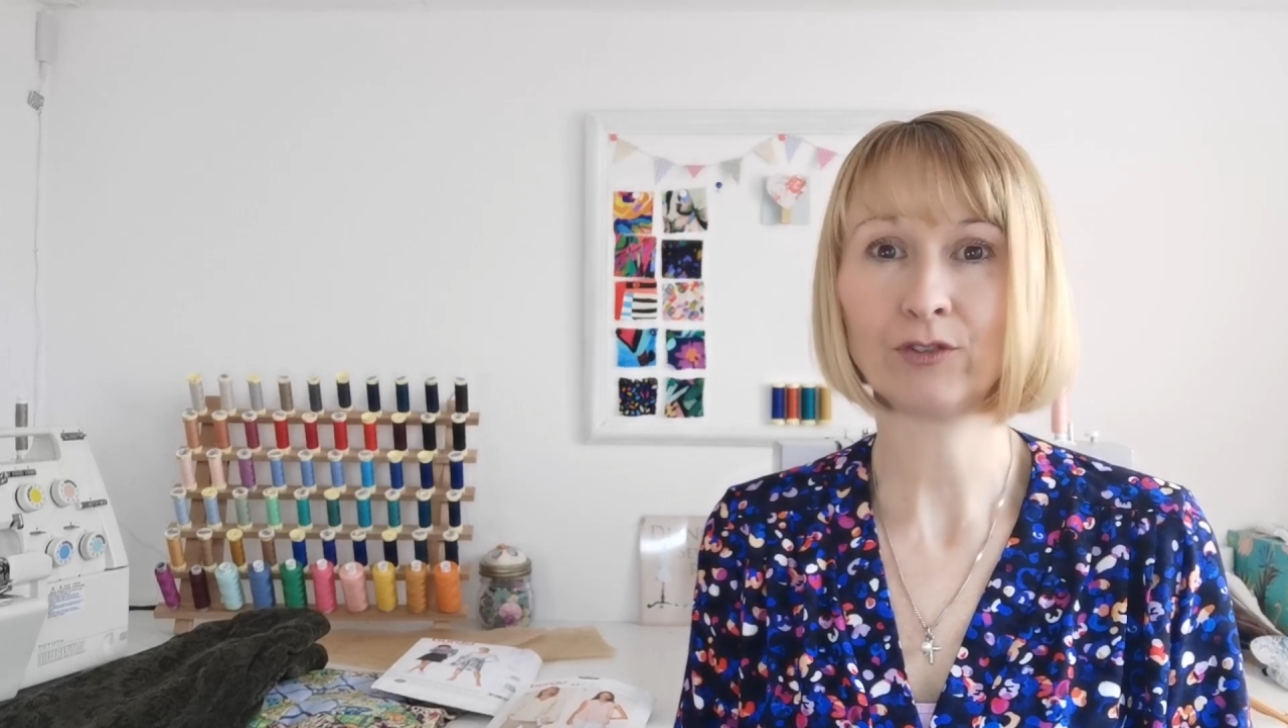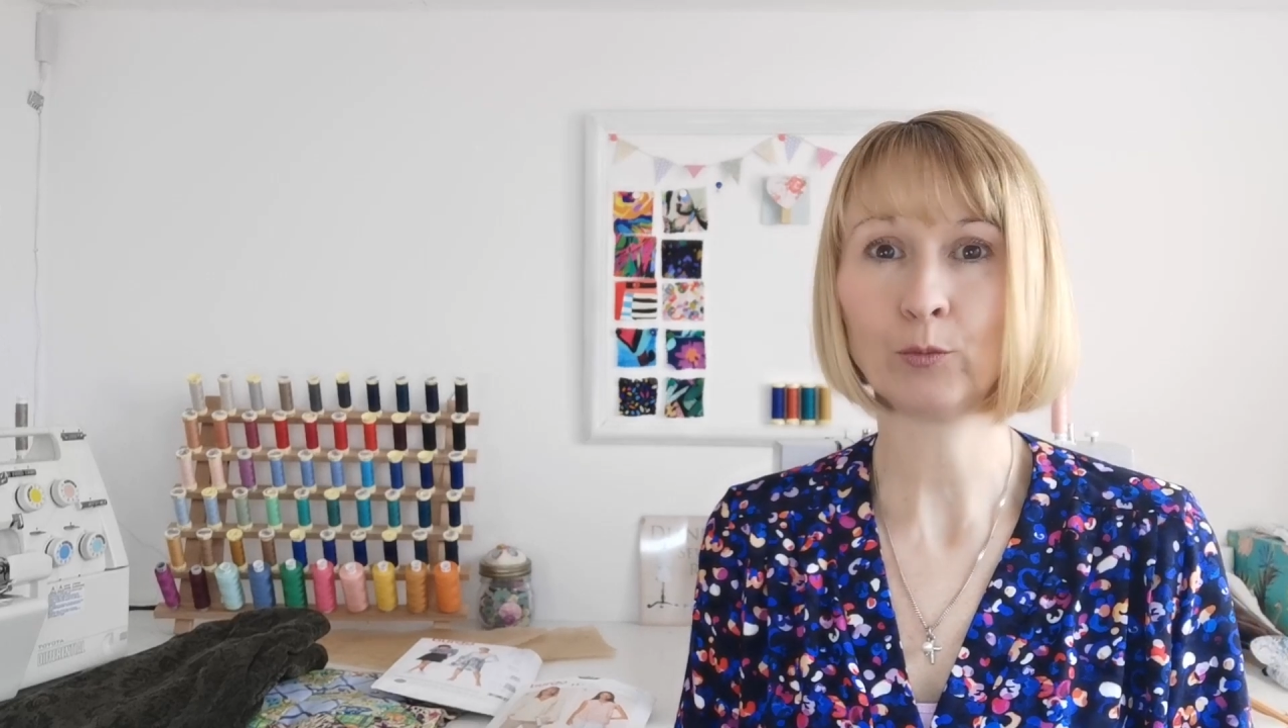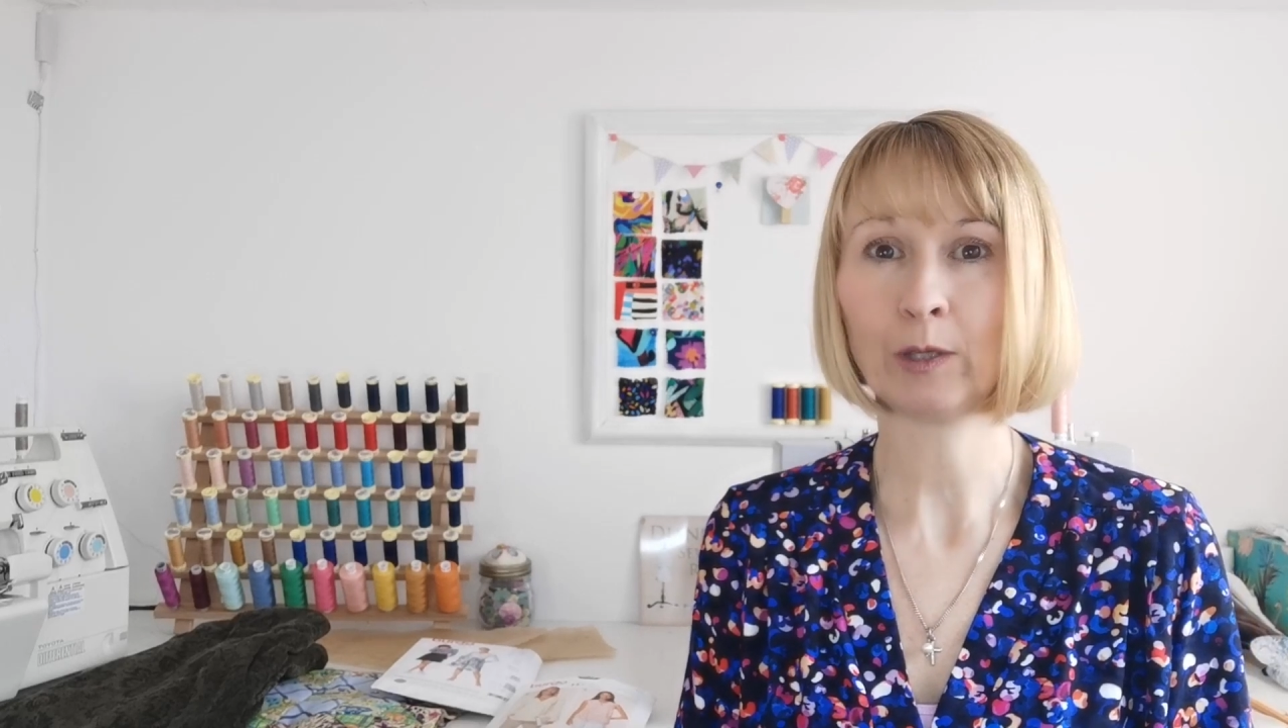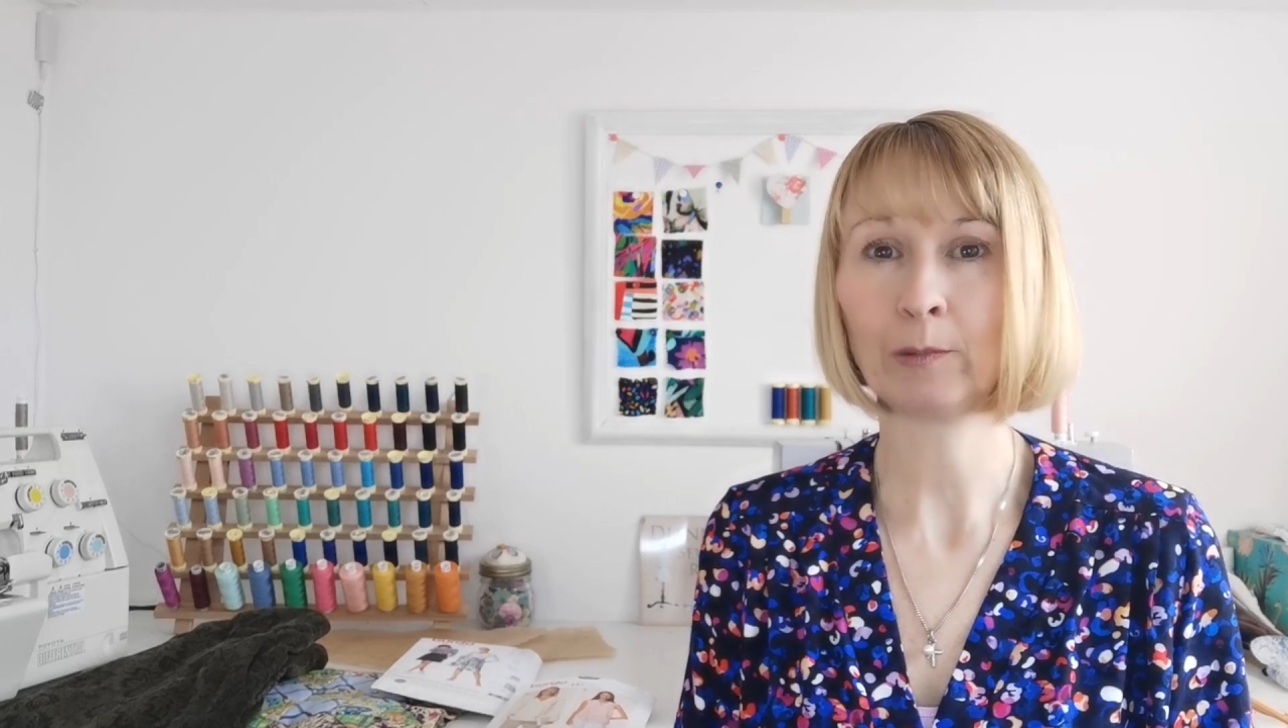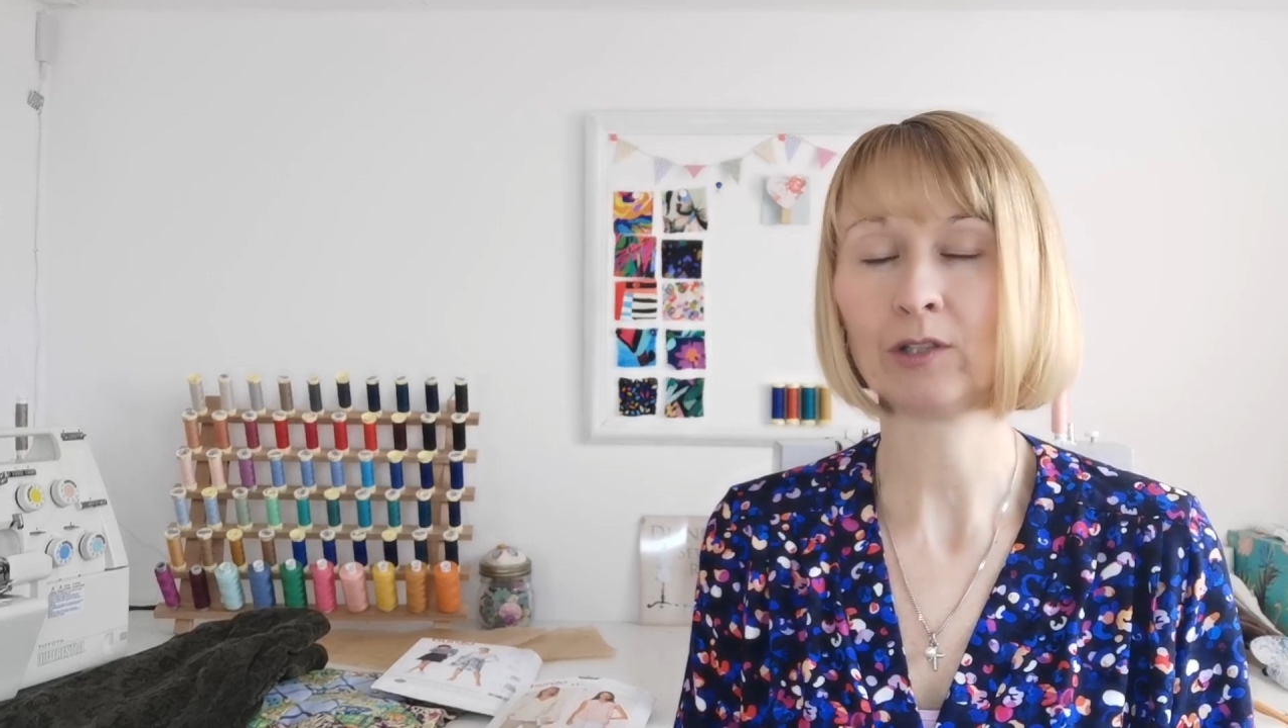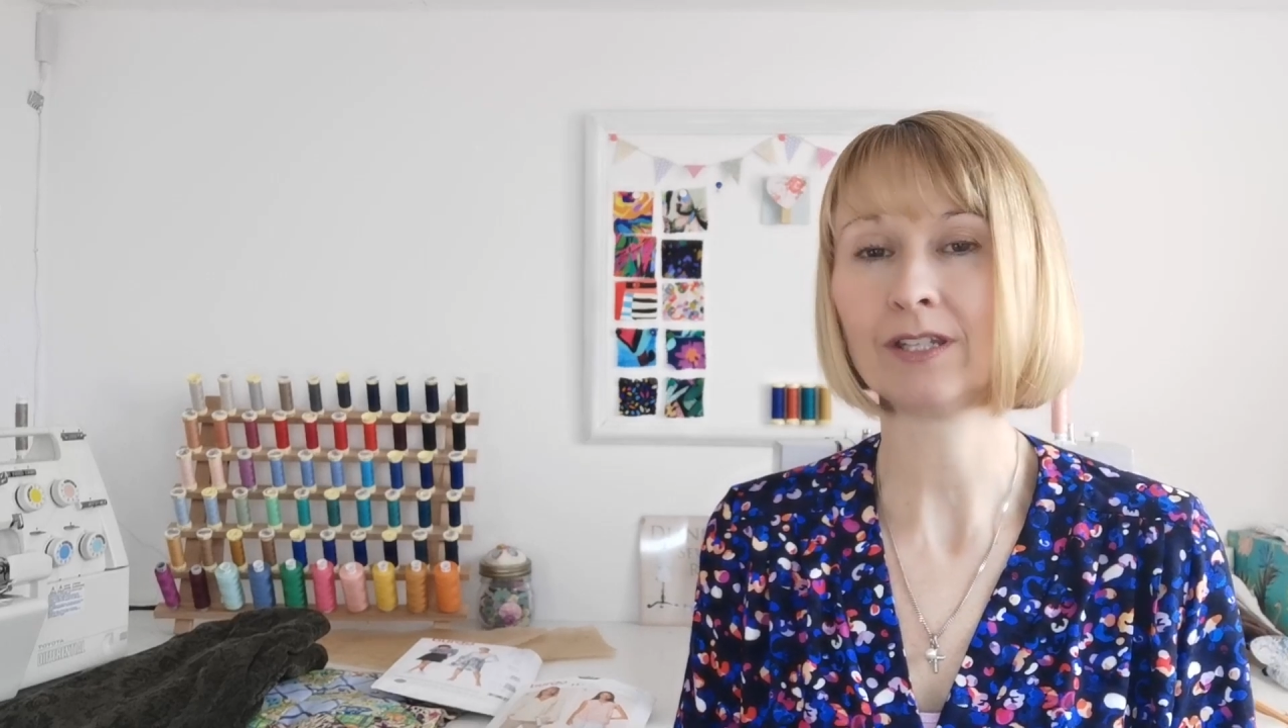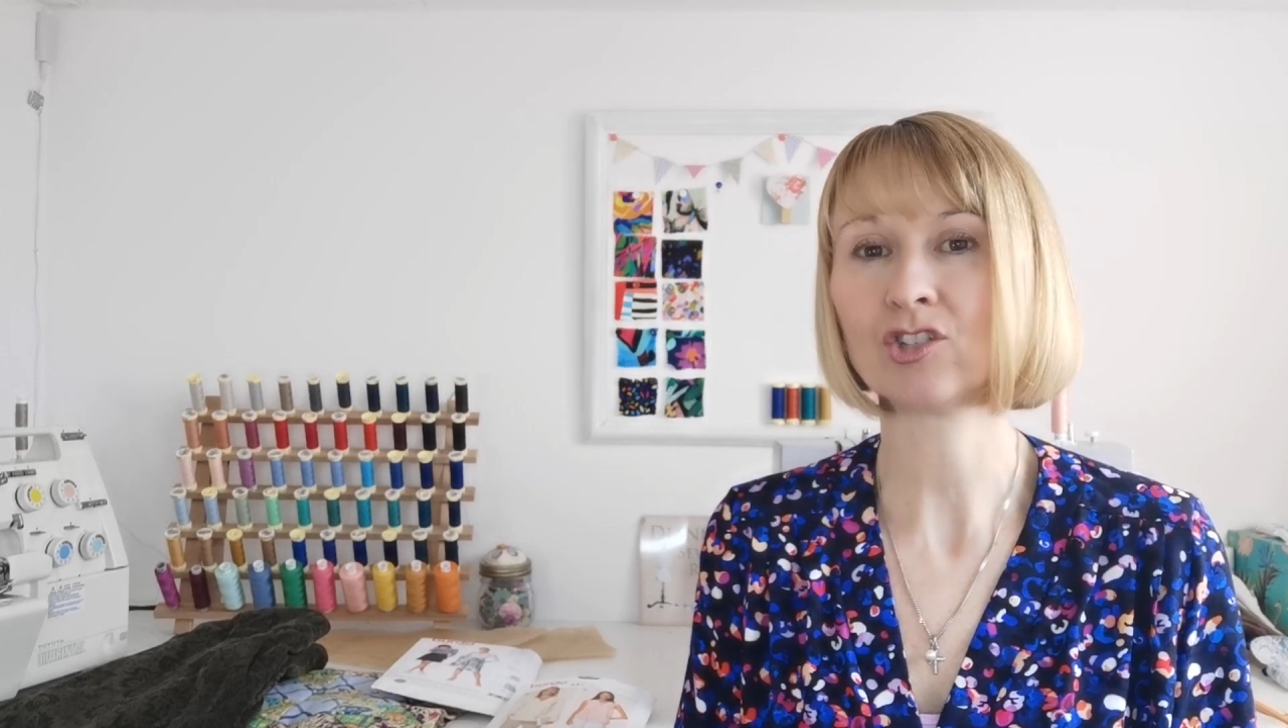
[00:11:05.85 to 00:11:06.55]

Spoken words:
few people on